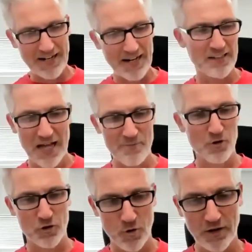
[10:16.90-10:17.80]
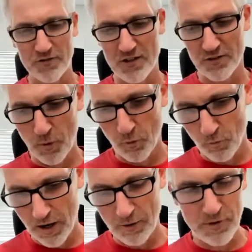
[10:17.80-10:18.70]
i got a lot more questions but
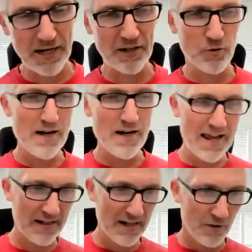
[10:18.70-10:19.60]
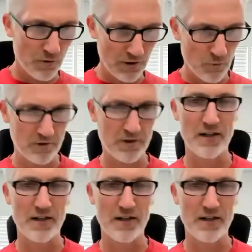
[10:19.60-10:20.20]
uh, we got a great handout we're going to work